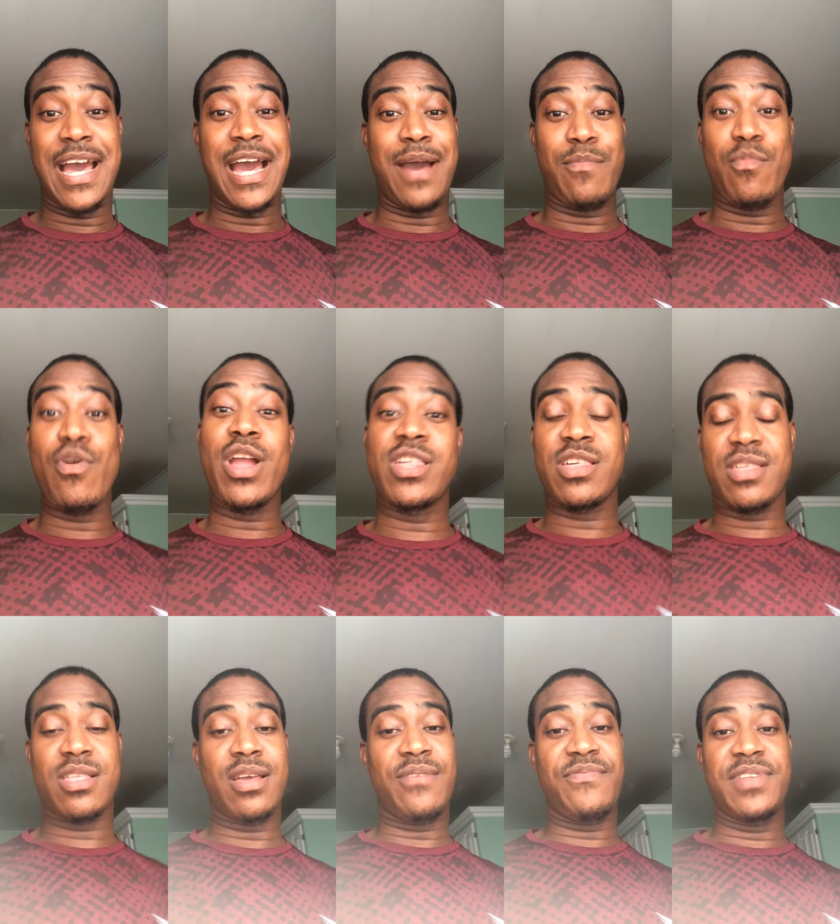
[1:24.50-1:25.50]

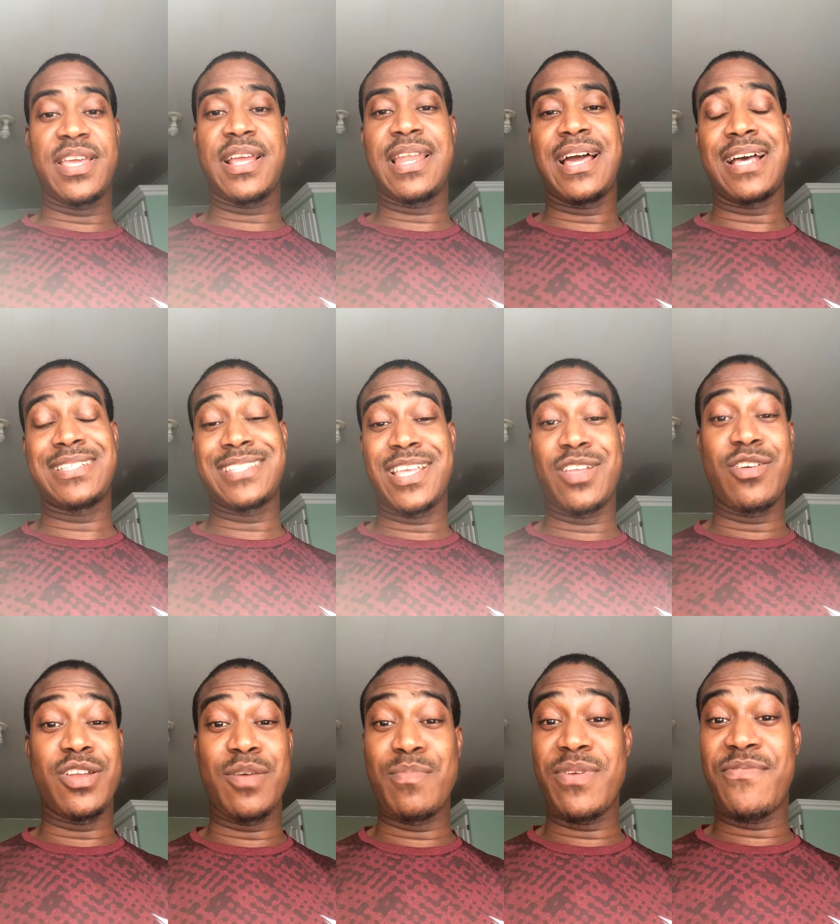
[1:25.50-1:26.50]
Register for the class. It's
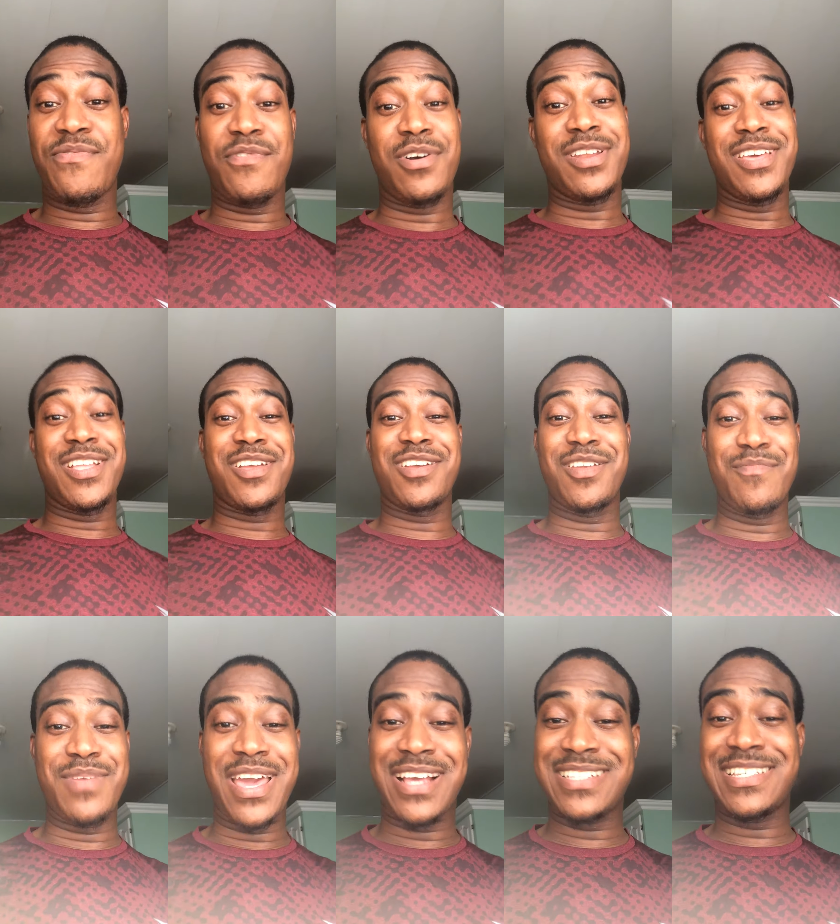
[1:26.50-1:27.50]
gonna be fun, it's
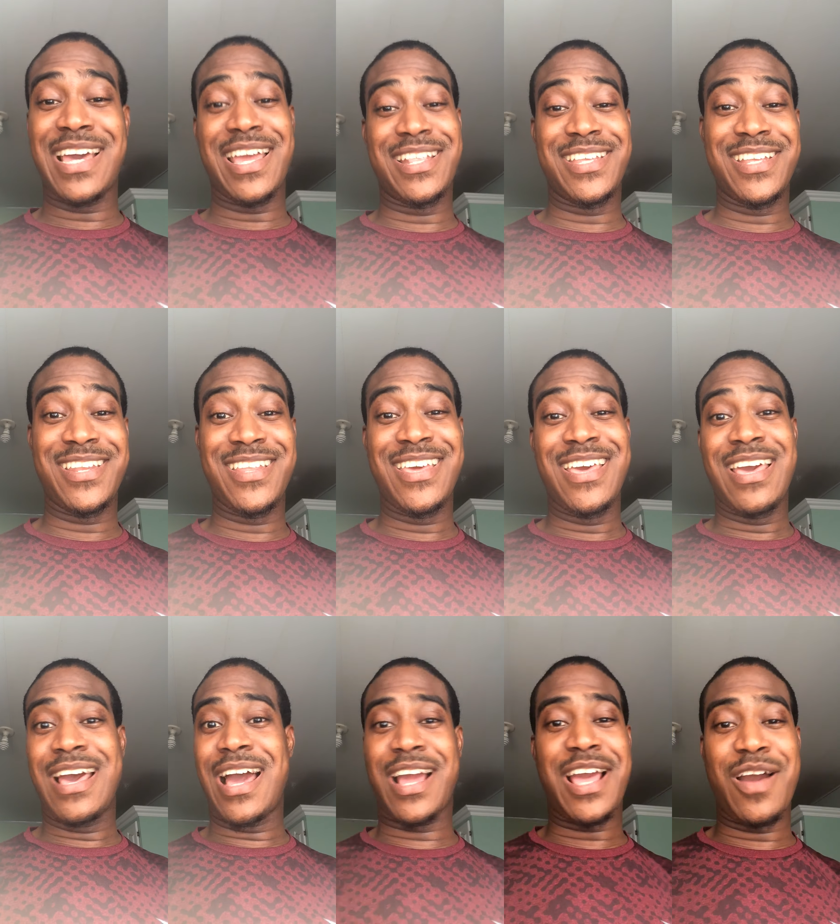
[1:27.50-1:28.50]
gonna be exciting.
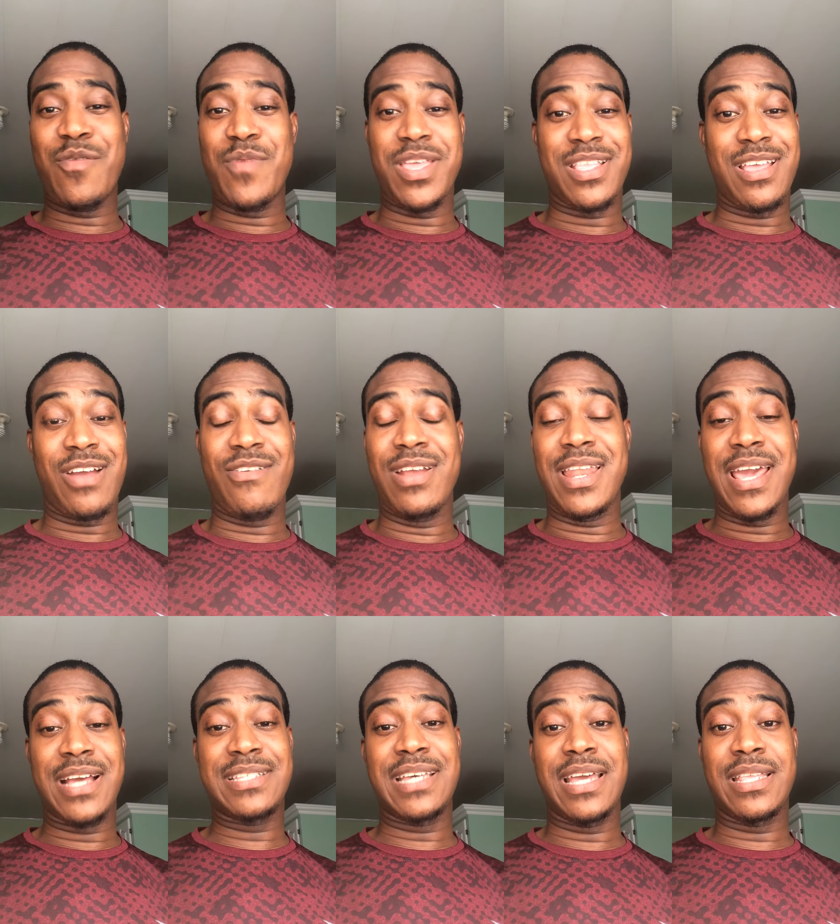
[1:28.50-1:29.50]
I can't wait. I'm
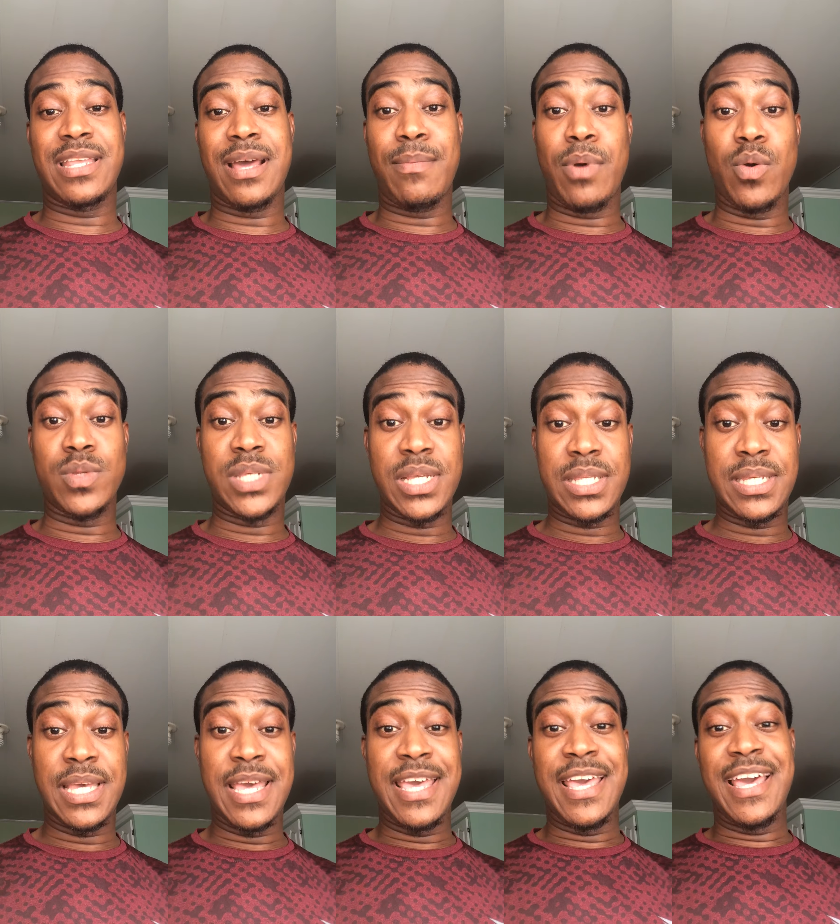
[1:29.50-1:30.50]
really excited about it.